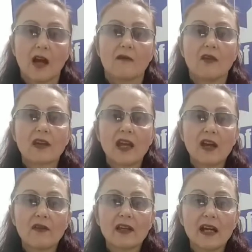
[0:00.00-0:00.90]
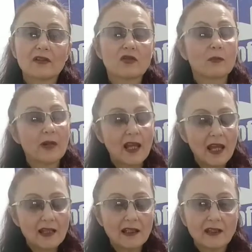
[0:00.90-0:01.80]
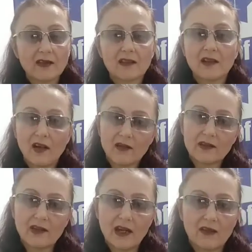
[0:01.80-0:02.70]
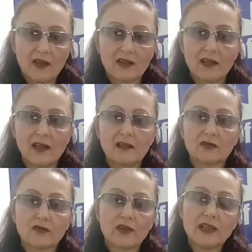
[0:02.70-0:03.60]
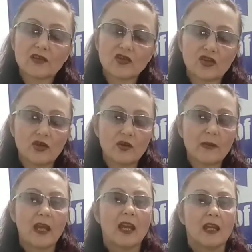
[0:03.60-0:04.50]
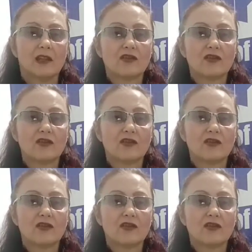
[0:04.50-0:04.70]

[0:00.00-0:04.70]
for carrying out or planning the terror attack that killed Rina Schneub in